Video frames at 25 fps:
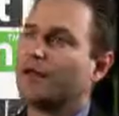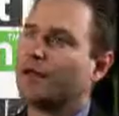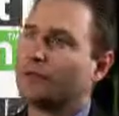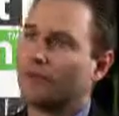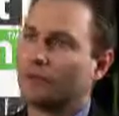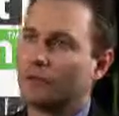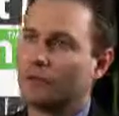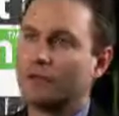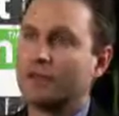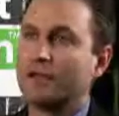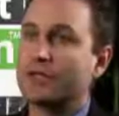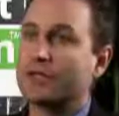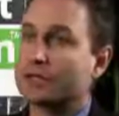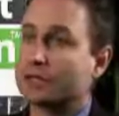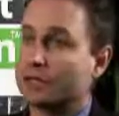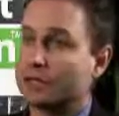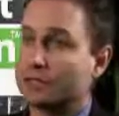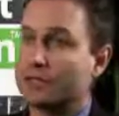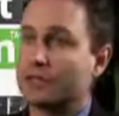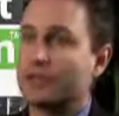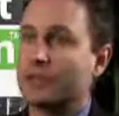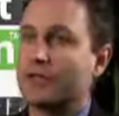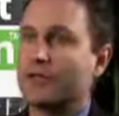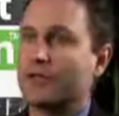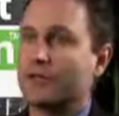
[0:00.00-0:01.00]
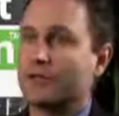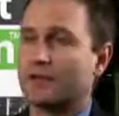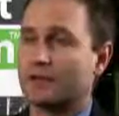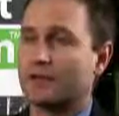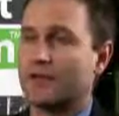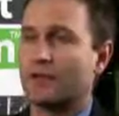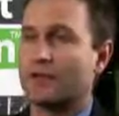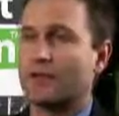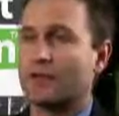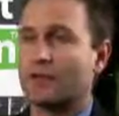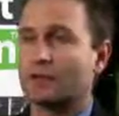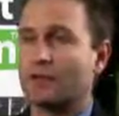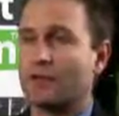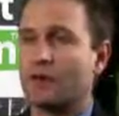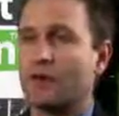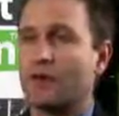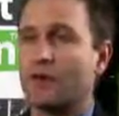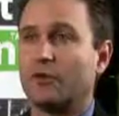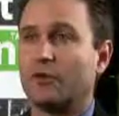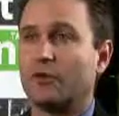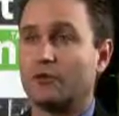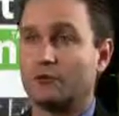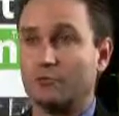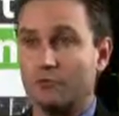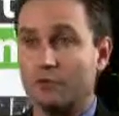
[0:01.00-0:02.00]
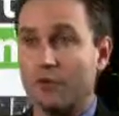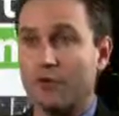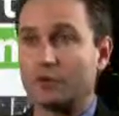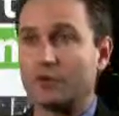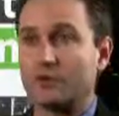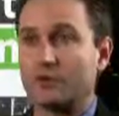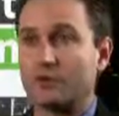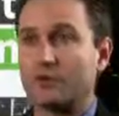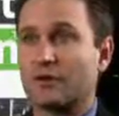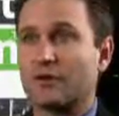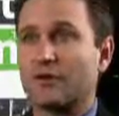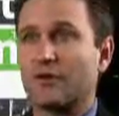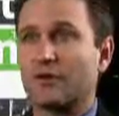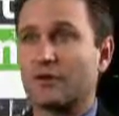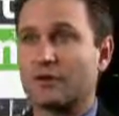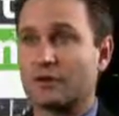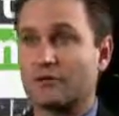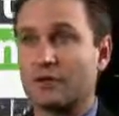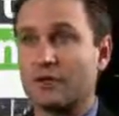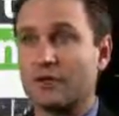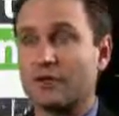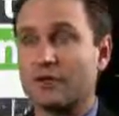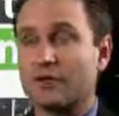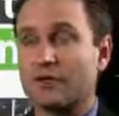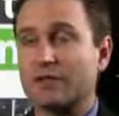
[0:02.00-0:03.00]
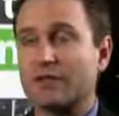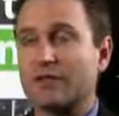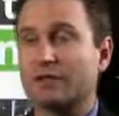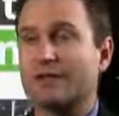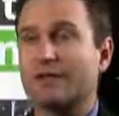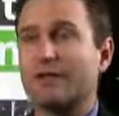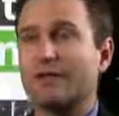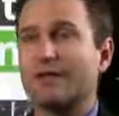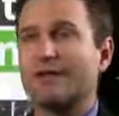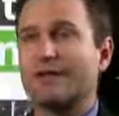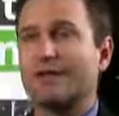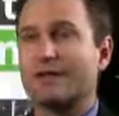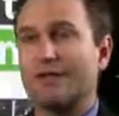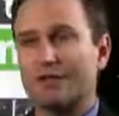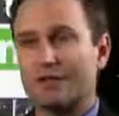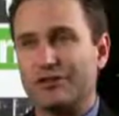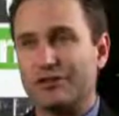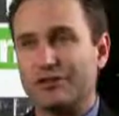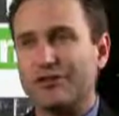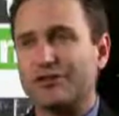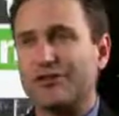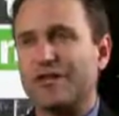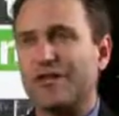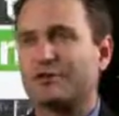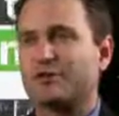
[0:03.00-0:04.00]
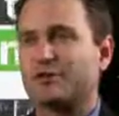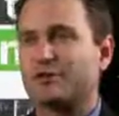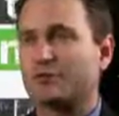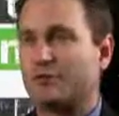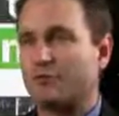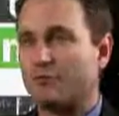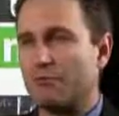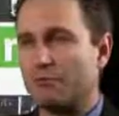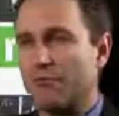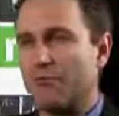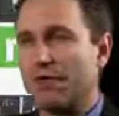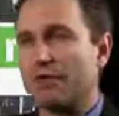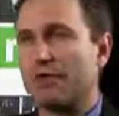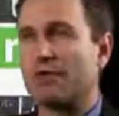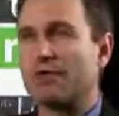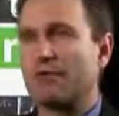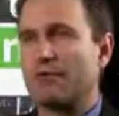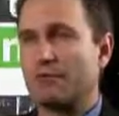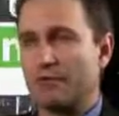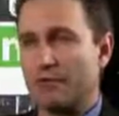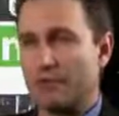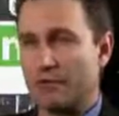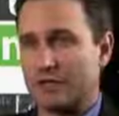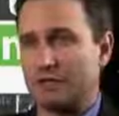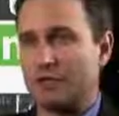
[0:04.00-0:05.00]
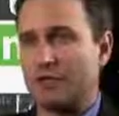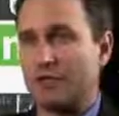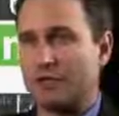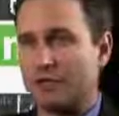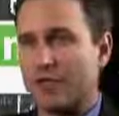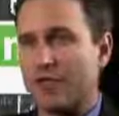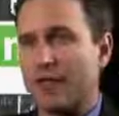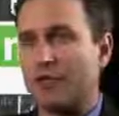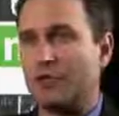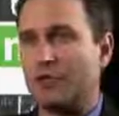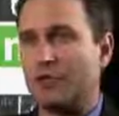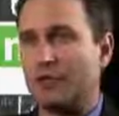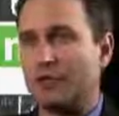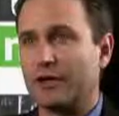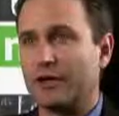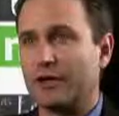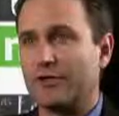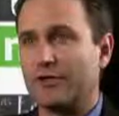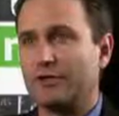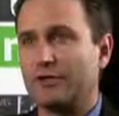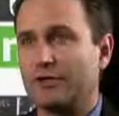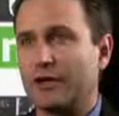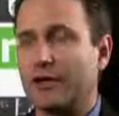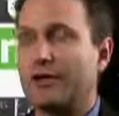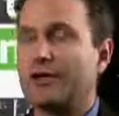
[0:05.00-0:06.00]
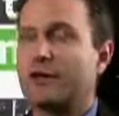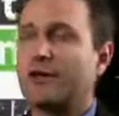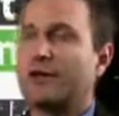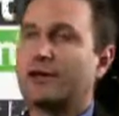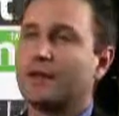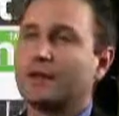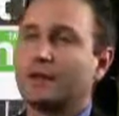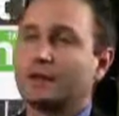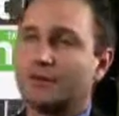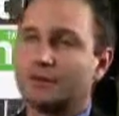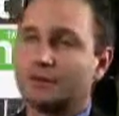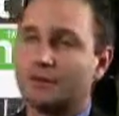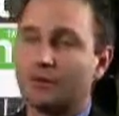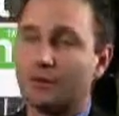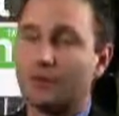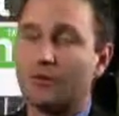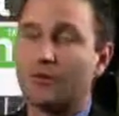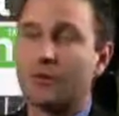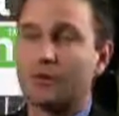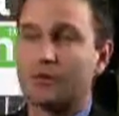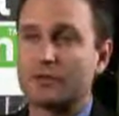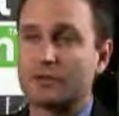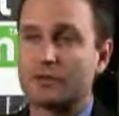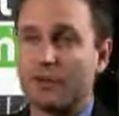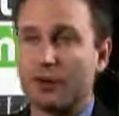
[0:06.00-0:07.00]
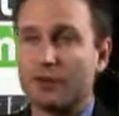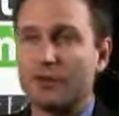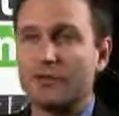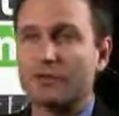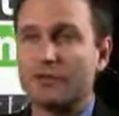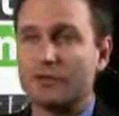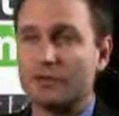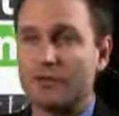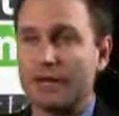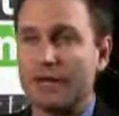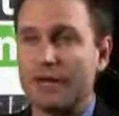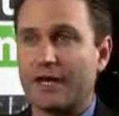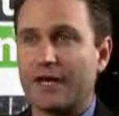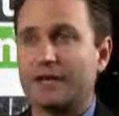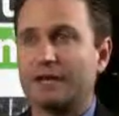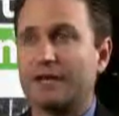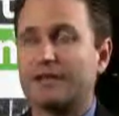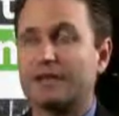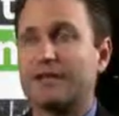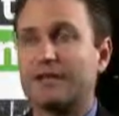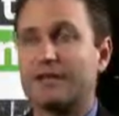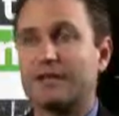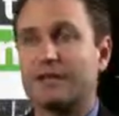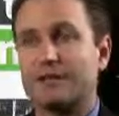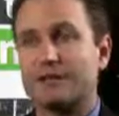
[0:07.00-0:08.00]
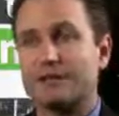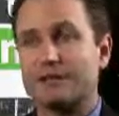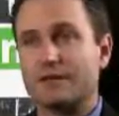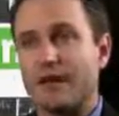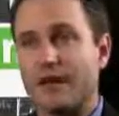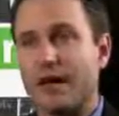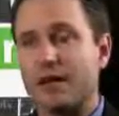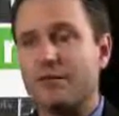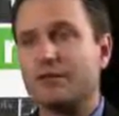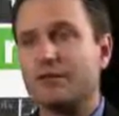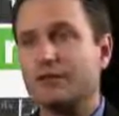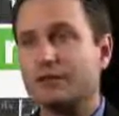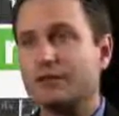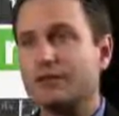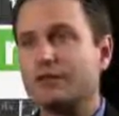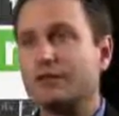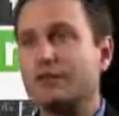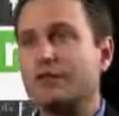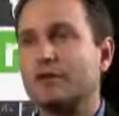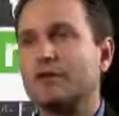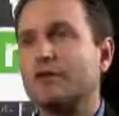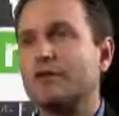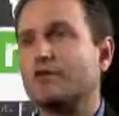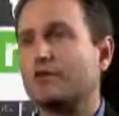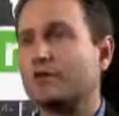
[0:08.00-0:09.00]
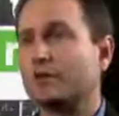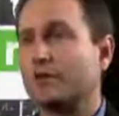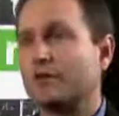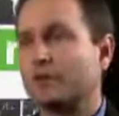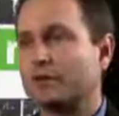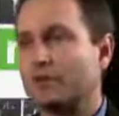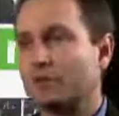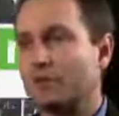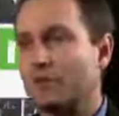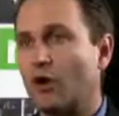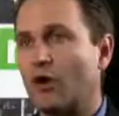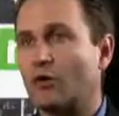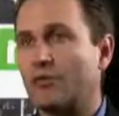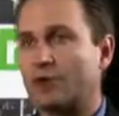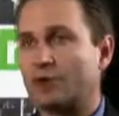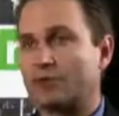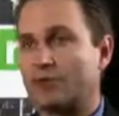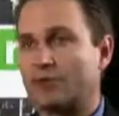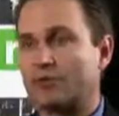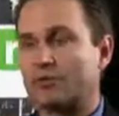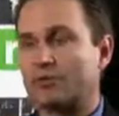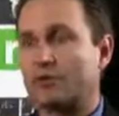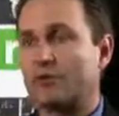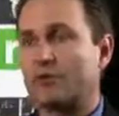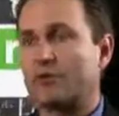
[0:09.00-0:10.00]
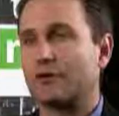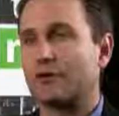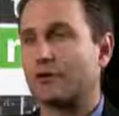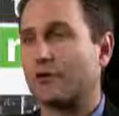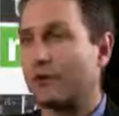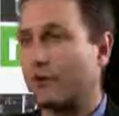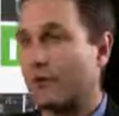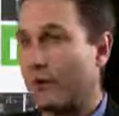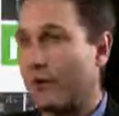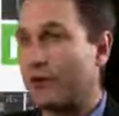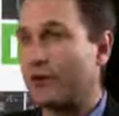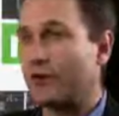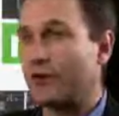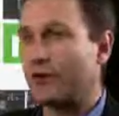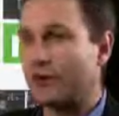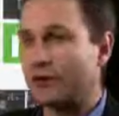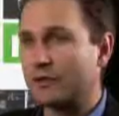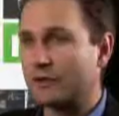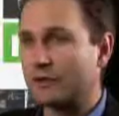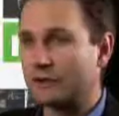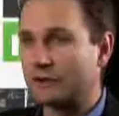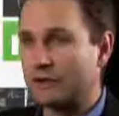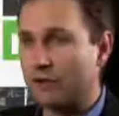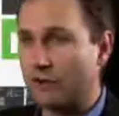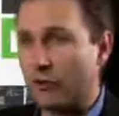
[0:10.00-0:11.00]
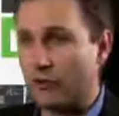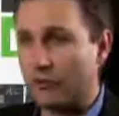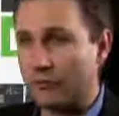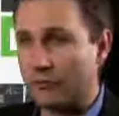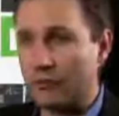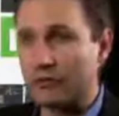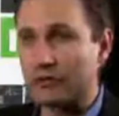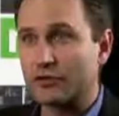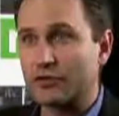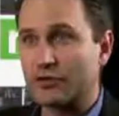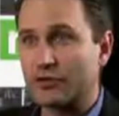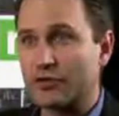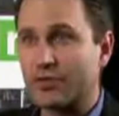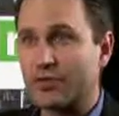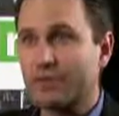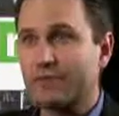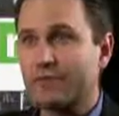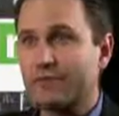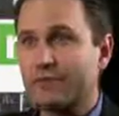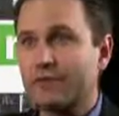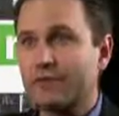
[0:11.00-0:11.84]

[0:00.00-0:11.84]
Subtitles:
Really doesn't do anything to help the small business owner's business. It just helps the big business operator. So what SmartTurn has is an opportunity for the small business owner to run their business more efficiently,